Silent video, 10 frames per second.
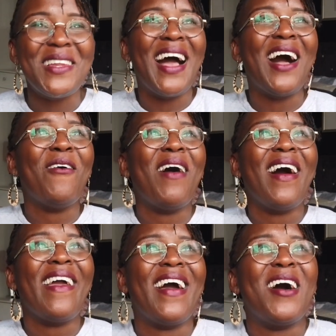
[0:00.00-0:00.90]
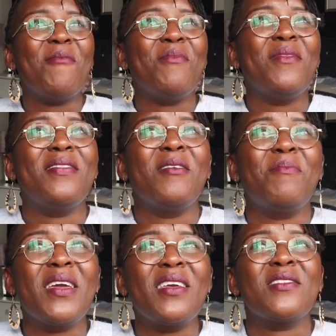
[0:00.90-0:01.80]
Now I am the
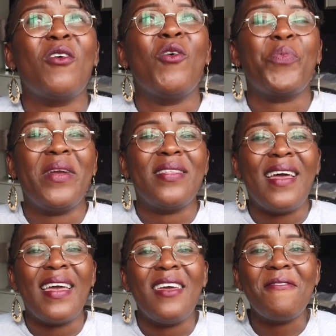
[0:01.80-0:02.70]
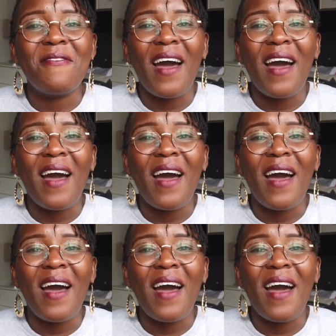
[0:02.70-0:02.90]
biggest culprit that if